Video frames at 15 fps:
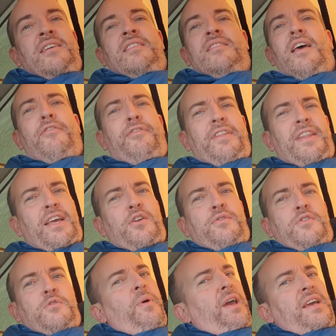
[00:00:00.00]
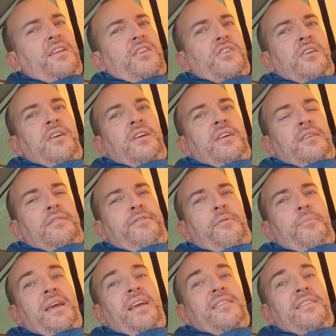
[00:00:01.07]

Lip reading: Definitely enough space for me